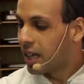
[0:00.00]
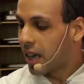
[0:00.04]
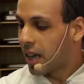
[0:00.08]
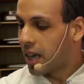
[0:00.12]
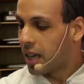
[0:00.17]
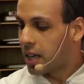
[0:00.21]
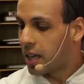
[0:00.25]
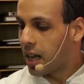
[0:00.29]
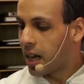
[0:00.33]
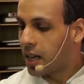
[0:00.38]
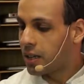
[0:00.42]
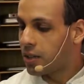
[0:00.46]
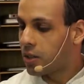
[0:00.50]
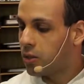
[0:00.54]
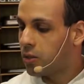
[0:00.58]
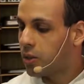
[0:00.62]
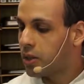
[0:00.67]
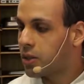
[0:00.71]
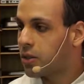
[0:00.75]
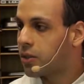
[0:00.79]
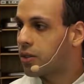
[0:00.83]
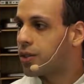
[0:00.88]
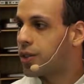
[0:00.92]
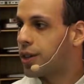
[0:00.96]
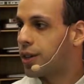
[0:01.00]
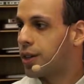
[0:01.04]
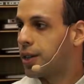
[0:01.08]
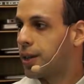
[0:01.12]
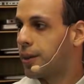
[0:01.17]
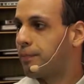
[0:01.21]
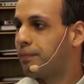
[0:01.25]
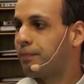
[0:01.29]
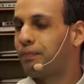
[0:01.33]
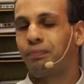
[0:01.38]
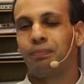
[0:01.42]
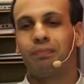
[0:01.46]
And I know what you're
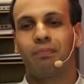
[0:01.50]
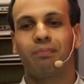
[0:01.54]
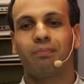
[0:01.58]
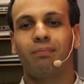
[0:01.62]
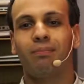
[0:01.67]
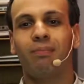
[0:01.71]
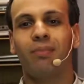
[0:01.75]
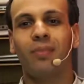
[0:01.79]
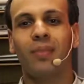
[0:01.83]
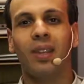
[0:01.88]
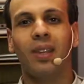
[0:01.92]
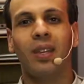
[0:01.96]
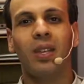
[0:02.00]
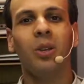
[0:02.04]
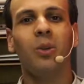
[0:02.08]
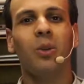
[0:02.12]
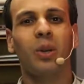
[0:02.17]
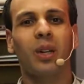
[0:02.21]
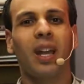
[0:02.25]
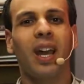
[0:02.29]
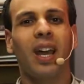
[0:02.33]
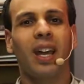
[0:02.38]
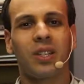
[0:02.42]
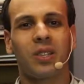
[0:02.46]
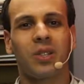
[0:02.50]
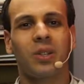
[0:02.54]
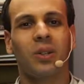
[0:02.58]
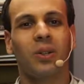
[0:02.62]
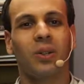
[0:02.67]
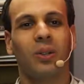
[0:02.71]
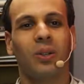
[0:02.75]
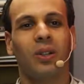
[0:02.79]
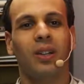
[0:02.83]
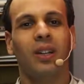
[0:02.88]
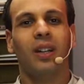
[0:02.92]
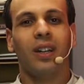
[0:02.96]
thinking. You're an
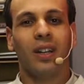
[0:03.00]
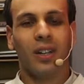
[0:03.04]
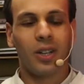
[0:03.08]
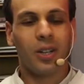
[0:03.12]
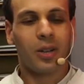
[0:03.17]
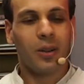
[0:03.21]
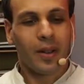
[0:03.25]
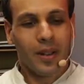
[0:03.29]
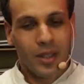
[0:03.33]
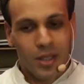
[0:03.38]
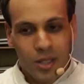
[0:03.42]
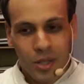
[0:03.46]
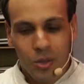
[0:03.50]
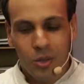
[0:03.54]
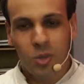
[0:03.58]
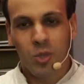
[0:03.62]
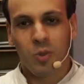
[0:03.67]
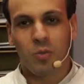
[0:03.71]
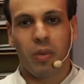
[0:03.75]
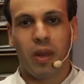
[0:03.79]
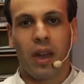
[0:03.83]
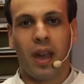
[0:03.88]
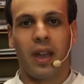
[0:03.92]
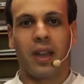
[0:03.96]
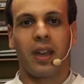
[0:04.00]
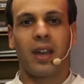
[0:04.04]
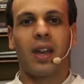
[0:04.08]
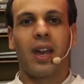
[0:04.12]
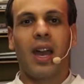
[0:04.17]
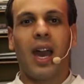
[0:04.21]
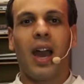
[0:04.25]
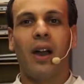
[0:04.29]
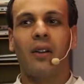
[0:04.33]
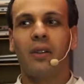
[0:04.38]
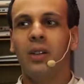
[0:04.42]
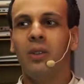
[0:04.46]
asshole. You're a douchebag.
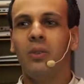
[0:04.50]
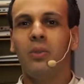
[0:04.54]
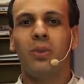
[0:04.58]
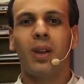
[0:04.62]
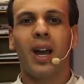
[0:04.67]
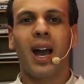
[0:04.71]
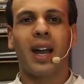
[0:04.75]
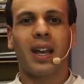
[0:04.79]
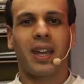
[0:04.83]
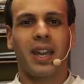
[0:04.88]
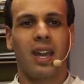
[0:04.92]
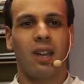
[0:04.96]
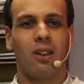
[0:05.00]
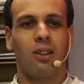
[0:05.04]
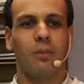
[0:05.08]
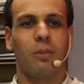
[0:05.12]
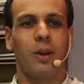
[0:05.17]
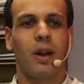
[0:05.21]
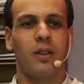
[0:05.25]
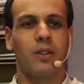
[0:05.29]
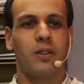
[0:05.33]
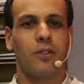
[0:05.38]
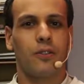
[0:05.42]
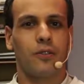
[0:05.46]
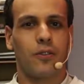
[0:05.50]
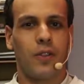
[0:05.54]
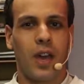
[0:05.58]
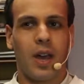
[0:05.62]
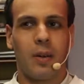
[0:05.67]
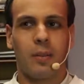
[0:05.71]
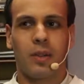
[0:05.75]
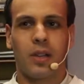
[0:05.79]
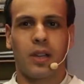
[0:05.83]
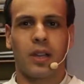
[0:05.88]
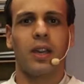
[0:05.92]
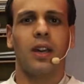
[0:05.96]
How do you not care about your
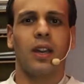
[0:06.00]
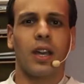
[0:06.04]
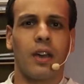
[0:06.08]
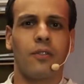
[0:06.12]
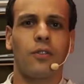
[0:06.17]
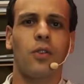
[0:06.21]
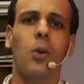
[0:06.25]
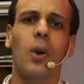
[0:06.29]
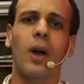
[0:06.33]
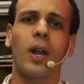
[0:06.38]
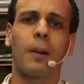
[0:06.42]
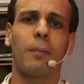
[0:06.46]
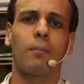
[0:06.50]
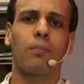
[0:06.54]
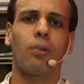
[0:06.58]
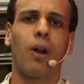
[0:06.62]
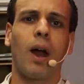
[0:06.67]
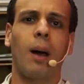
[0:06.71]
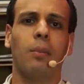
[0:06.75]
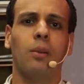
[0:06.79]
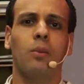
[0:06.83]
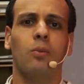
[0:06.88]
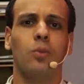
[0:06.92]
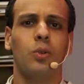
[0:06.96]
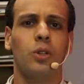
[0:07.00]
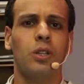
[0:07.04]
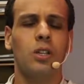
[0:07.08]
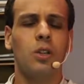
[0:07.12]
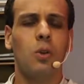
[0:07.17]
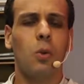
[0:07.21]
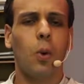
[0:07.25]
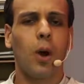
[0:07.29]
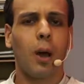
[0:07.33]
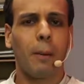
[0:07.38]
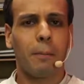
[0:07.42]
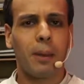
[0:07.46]
family? If you had a problem, wouldn't
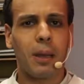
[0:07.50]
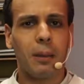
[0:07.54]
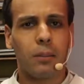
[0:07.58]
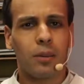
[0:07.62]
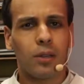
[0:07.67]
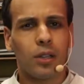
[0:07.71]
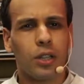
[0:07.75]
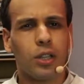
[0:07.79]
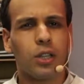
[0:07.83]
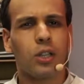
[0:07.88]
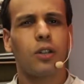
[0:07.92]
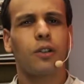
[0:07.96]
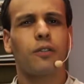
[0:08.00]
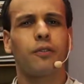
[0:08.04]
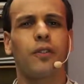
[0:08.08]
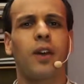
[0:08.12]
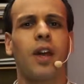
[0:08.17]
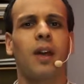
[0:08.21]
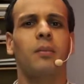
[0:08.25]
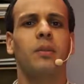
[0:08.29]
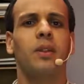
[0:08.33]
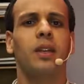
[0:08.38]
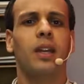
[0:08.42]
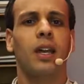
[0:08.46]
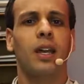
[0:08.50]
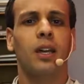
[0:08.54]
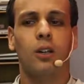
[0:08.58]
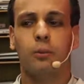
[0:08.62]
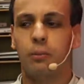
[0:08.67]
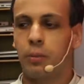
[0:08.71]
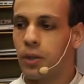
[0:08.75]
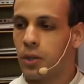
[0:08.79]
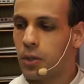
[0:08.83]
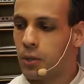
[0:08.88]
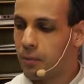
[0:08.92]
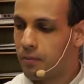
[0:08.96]
you want people in your family to
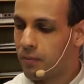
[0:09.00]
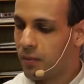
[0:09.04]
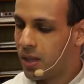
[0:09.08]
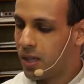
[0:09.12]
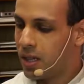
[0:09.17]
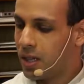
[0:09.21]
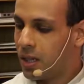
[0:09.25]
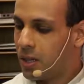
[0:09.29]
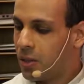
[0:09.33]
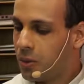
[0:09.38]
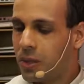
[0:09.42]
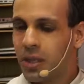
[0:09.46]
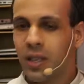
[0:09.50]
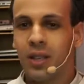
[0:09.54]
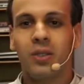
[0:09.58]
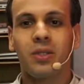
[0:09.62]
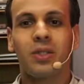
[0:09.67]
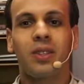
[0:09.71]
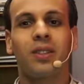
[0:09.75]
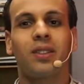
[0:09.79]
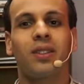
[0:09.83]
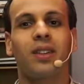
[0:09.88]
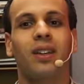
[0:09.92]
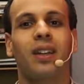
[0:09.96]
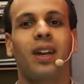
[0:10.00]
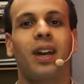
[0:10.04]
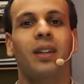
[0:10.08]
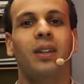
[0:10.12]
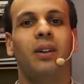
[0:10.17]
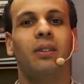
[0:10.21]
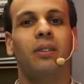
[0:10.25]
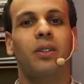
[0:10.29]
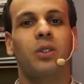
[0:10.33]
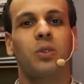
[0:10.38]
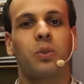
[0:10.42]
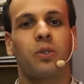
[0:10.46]
help you? Well, here's the thing I
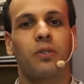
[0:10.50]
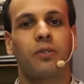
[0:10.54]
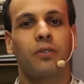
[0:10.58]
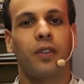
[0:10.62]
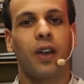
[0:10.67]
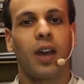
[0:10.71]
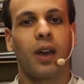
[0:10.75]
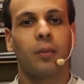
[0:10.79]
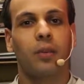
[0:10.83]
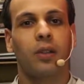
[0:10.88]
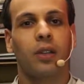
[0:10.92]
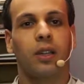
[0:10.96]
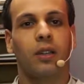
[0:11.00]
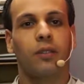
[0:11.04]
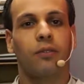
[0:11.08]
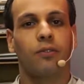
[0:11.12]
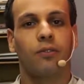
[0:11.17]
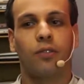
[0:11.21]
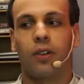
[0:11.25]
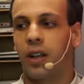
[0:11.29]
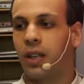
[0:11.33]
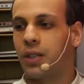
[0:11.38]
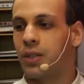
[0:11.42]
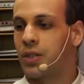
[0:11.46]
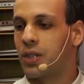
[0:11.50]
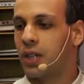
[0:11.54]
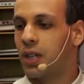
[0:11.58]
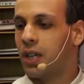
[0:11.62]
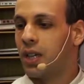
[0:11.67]
notice with family and friends.